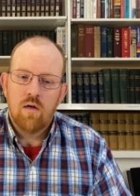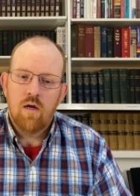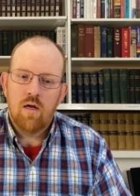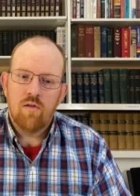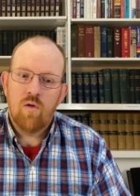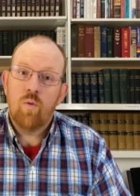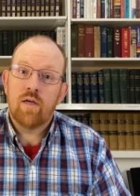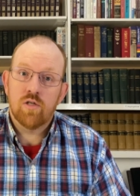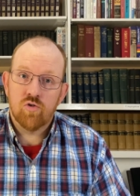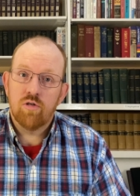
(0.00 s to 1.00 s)
uh, that we
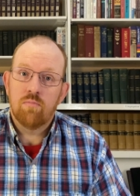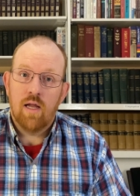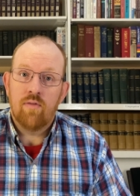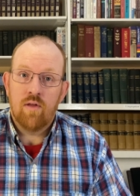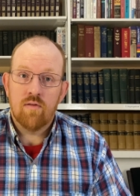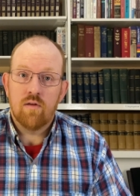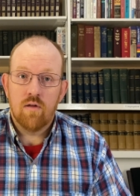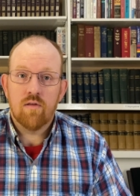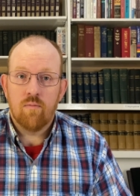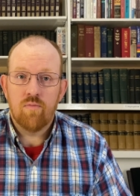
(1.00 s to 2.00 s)
could streamline this
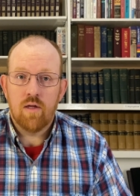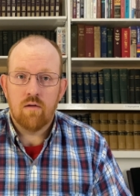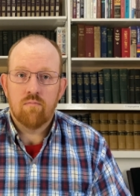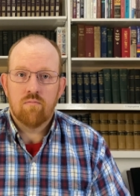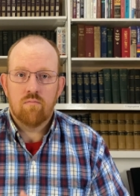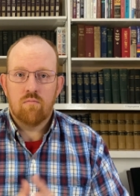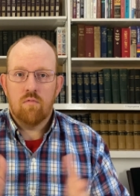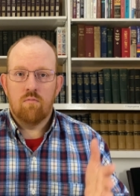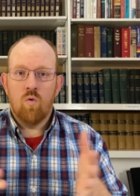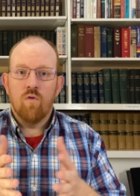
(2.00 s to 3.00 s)
into something
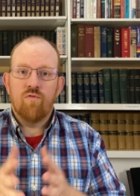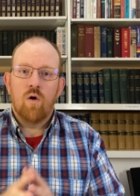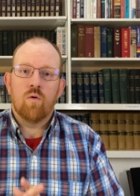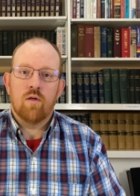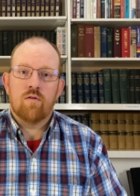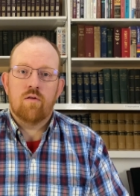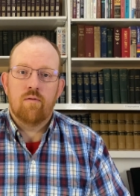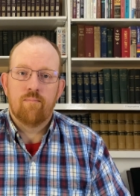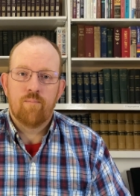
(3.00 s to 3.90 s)
more focused.